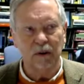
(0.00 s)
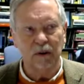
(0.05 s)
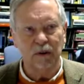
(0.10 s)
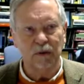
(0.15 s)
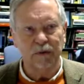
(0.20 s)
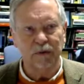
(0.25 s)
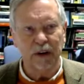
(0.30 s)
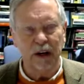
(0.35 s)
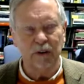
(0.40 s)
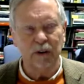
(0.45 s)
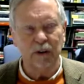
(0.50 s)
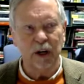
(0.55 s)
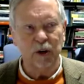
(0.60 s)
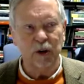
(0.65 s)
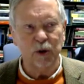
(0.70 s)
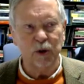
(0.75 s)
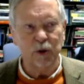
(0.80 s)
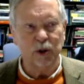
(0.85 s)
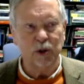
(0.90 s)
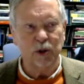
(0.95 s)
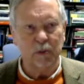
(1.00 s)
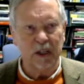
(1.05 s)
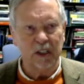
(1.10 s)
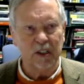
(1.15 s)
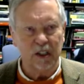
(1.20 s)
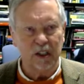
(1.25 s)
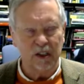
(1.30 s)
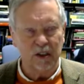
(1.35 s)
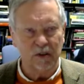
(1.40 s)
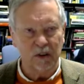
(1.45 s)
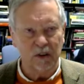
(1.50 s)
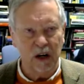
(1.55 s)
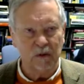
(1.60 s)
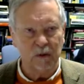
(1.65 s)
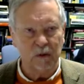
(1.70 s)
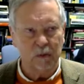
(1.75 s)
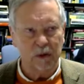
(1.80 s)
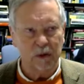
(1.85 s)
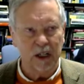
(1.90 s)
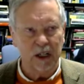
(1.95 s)
found a new species of
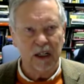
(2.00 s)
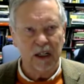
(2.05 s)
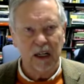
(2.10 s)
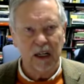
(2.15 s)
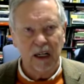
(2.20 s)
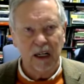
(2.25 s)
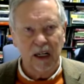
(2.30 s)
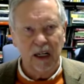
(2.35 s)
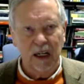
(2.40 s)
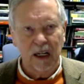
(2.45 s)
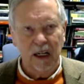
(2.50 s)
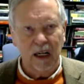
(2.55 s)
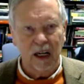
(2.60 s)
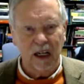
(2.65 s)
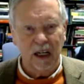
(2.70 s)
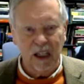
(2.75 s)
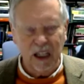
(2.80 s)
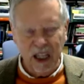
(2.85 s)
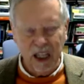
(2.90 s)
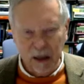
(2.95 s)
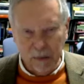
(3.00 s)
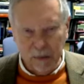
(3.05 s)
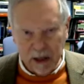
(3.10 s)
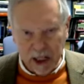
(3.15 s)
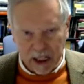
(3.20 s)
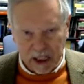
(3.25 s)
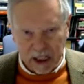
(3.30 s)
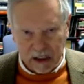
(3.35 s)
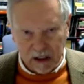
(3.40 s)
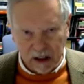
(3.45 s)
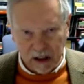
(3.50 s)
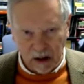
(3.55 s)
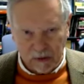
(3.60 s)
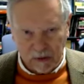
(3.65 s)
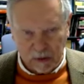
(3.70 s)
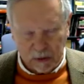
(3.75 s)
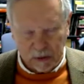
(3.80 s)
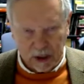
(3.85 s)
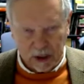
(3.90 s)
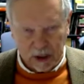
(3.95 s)
government, a limited
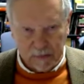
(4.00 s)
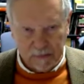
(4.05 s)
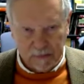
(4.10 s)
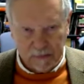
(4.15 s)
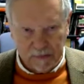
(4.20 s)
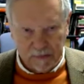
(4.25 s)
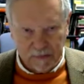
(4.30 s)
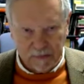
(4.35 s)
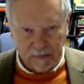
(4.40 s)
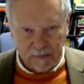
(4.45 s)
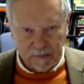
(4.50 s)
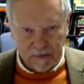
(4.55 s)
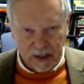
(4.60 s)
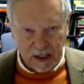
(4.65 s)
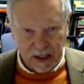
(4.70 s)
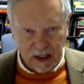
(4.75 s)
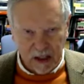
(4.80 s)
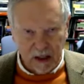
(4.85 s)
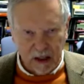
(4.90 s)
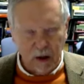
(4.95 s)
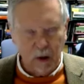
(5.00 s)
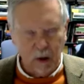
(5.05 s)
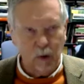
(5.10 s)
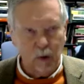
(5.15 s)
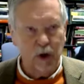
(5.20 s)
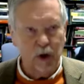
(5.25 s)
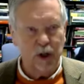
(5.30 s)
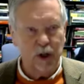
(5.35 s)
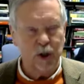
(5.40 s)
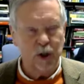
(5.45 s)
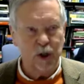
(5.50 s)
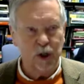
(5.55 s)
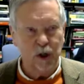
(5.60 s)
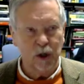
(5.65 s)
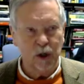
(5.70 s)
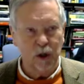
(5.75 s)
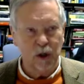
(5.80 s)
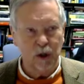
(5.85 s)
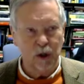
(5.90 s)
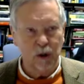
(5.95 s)
government, which
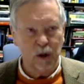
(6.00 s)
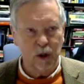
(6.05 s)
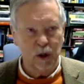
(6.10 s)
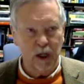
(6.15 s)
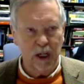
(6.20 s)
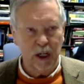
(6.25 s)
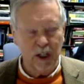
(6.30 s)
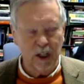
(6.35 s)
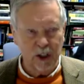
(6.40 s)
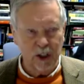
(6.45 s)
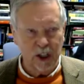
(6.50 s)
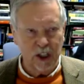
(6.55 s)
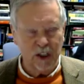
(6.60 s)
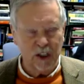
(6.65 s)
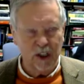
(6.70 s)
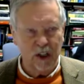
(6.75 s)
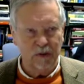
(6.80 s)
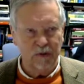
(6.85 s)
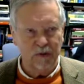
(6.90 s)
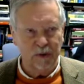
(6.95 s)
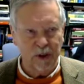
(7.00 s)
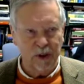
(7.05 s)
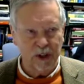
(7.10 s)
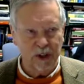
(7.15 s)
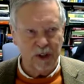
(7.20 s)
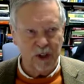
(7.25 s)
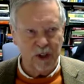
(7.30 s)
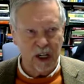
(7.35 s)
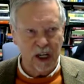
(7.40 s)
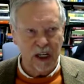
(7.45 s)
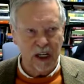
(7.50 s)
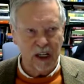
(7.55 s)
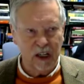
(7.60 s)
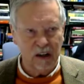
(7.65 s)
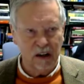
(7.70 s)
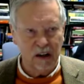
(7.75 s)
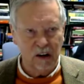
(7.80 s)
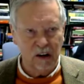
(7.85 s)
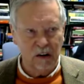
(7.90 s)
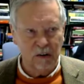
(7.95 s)
existed for the sake
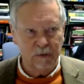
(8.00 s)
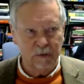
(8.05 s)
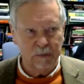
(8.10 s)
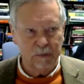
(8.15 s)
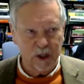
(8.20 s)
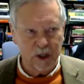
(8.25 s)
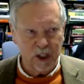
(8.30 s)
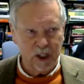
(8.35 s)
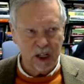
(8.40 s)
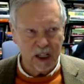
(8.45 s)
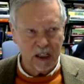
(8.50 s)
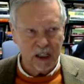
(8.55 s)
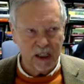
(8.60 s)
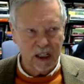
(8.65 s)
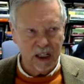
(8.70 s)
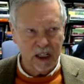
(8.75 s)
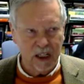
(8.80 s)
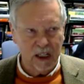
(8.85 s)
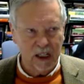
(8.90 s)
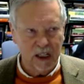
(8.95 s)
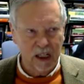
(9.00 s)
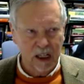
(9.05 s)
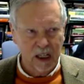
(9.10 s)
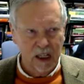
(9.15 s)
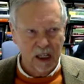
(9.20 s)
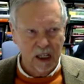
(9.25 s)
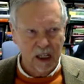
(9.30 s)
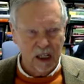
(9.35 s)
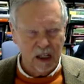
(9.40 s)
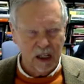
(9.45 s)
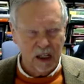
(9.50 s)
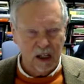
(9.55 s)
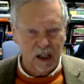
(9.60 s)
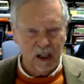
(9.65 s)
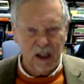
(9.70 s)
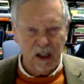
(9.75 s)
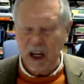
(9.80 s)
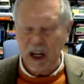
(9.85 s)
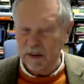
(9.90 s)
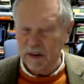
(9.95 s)
of protecting
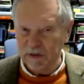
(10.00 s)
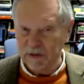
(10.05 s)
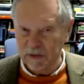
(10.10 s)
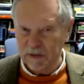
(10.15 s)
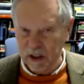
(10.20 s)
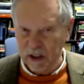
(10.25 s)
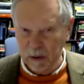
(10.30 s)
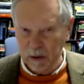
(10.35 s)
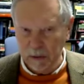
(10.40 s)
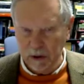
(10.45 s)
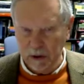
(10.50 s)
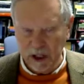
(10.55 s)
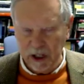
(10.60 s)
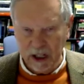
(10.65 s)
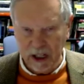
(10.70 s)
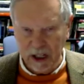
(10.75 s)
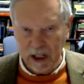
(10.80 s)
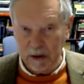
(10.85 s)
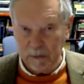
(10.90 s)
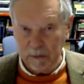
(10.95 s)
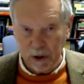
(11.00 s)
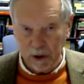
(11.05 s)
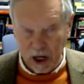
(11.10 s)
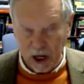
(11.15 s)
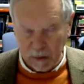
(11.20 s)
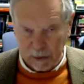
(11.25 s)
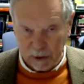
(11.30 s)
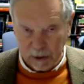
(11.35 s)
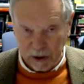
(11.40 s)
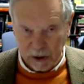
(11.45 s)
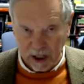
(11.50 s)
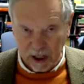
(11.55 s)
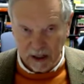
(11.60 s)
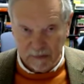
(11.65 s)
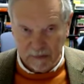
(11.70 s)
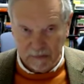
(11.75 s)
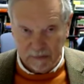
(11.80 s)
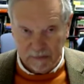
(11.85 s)
life, liberty, and property,